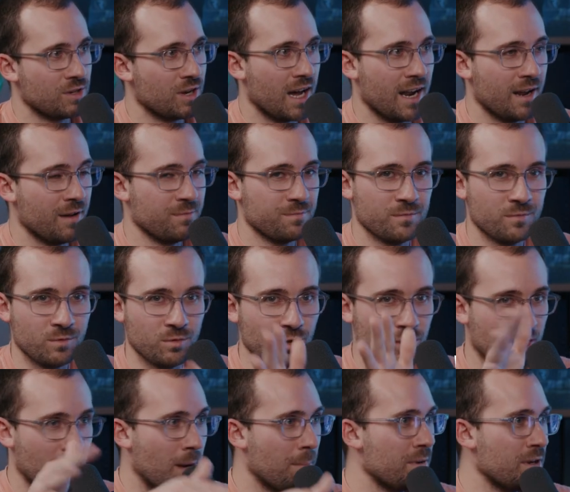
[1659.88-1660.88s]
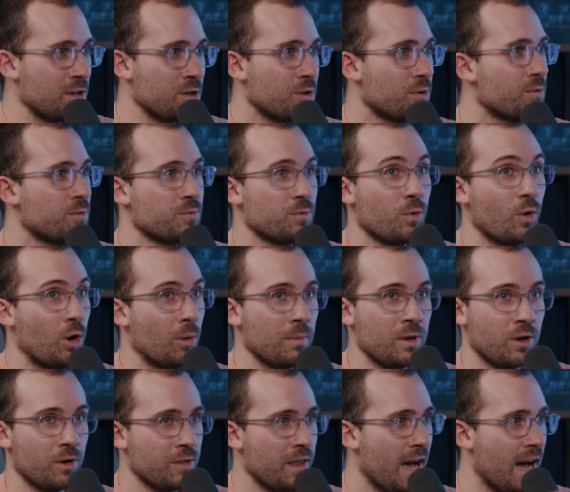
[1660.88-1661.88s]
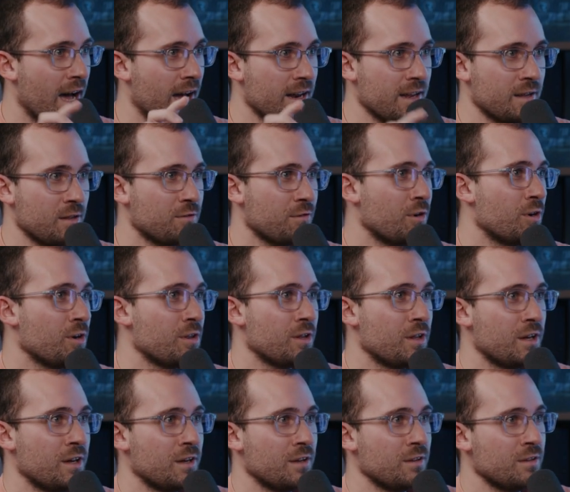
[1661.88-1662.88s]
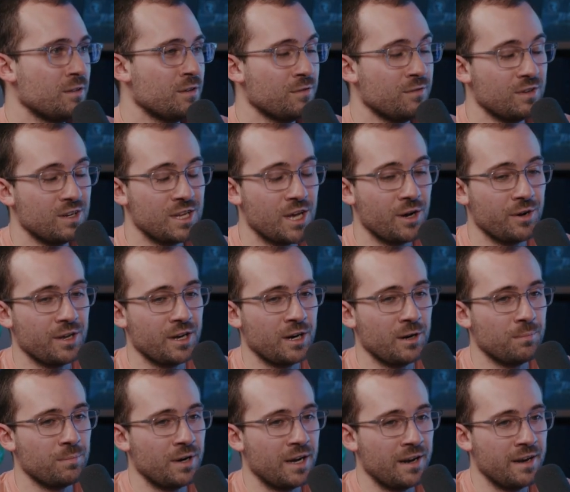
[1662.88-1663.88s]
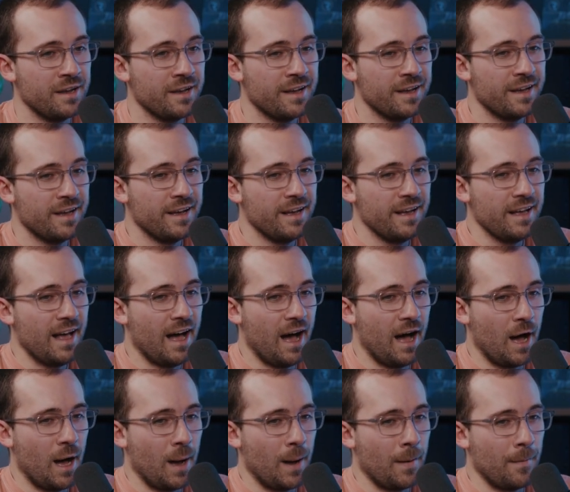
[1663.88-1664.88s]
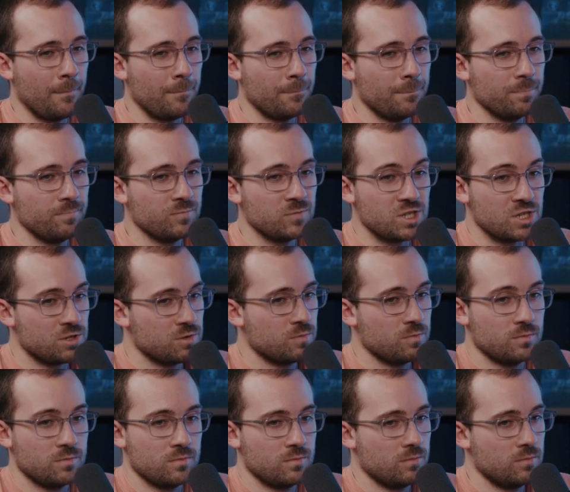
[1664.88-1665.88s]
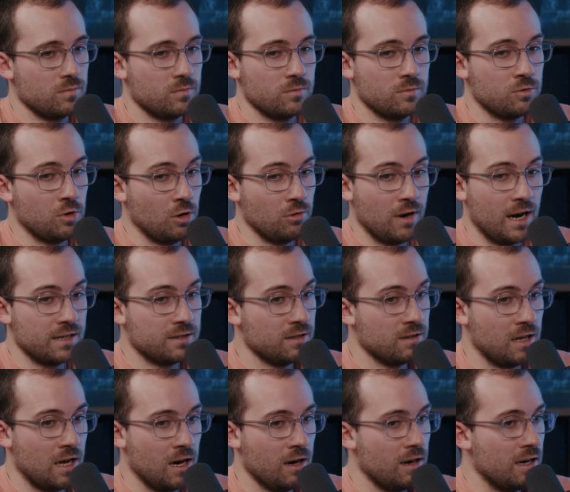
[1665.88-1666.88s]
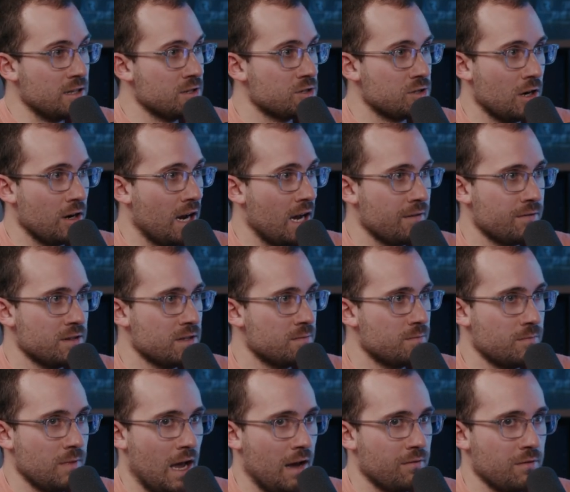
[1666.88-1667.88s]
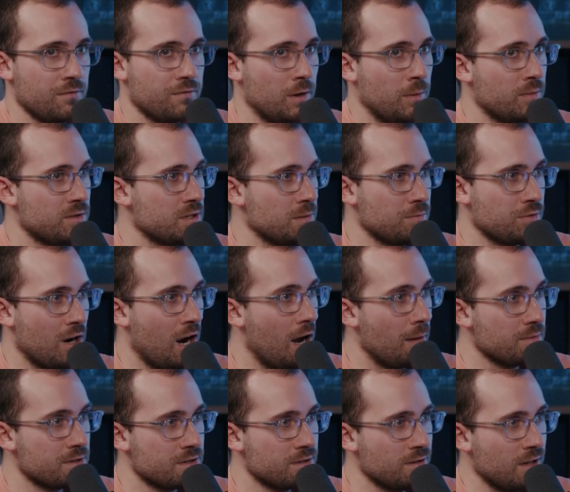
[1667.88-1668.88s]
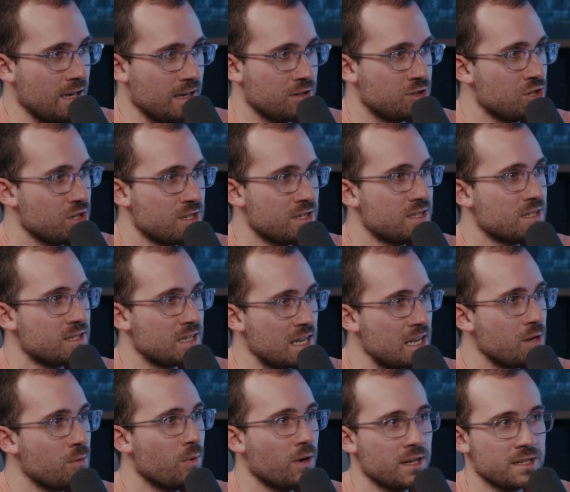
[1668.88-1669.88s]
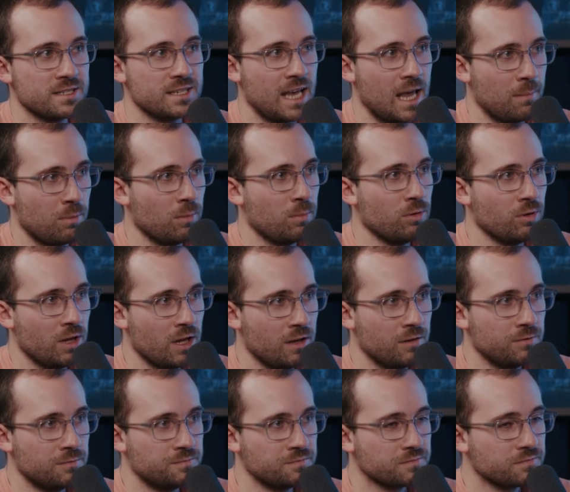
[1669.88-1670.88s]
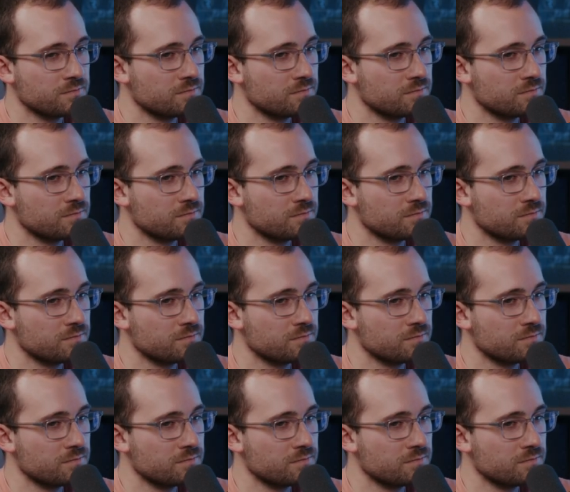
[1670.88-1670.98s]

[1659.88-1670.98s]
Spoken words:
You got to look up and quote me on that and throw it in the video here. But just go right to there and start having fun with some prompts. Like just see what it's capable of.